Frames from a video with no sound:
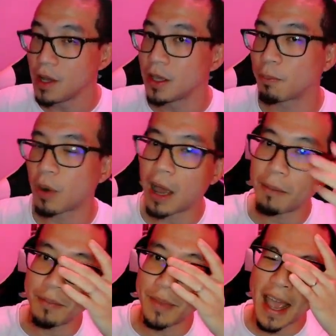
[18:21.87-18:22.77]
The
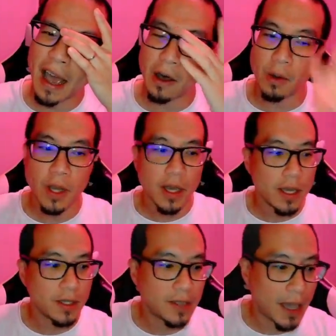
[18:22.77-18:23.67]
problem now
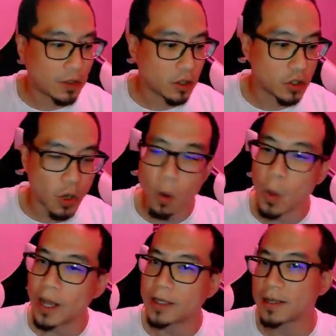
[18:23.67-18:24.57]
is that there's no
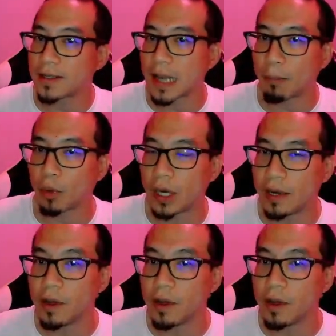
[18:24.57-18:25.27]
way to separate